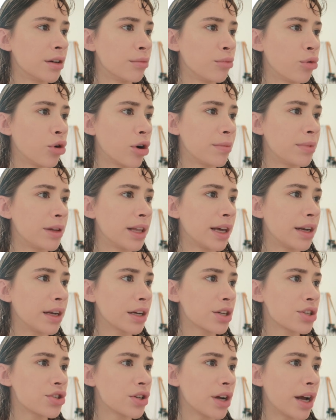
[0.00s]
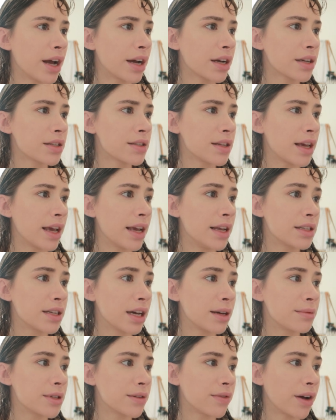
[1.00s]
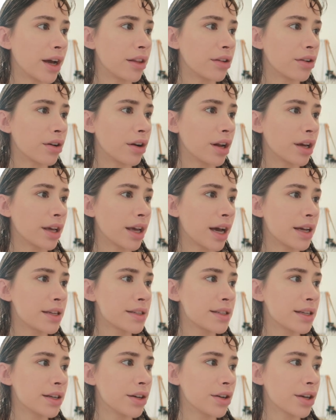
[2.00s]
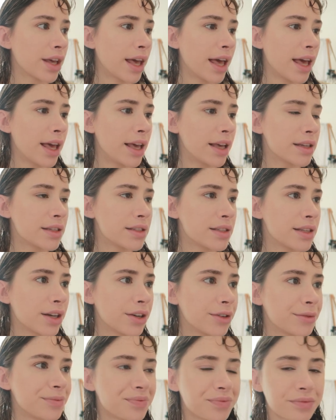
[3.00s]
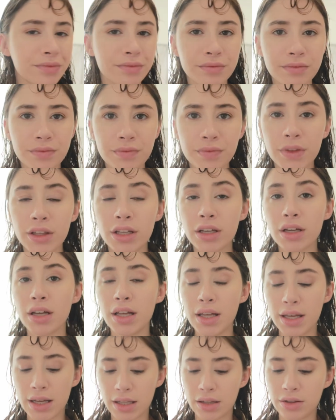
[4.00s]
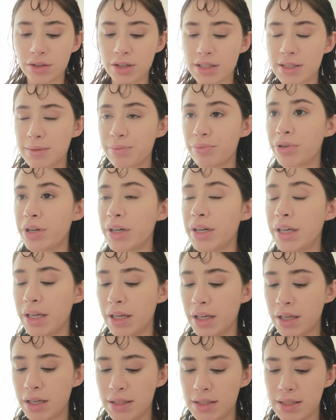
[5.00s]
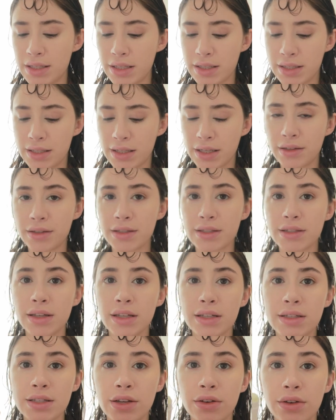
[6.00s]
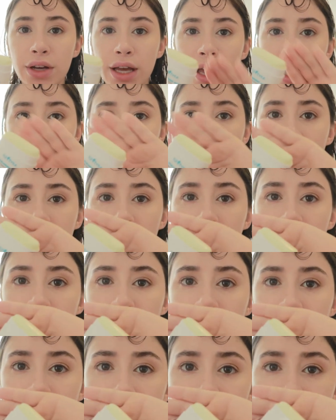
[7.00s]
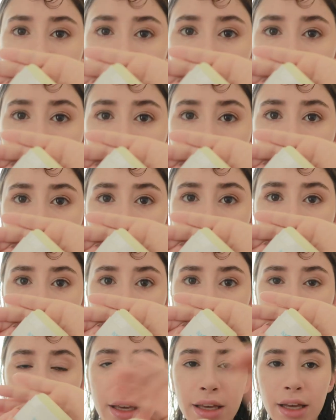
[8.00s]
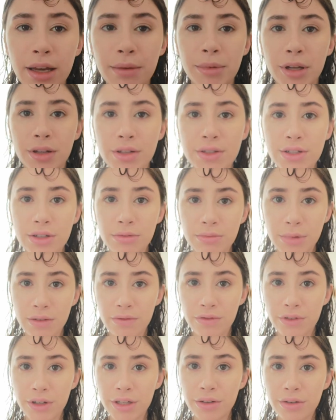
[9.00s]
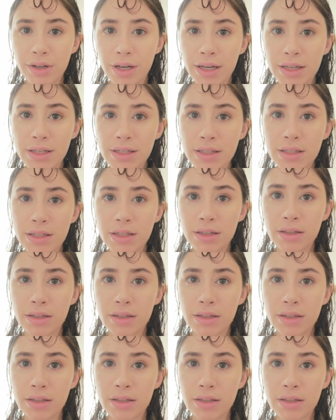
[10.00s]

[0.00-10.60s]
more plant extracts, 8 types of hyaluronic acid. Okay, so looks pretty decent. So let's go ahead and test it out over my makeup. I'll zoom in for you guys.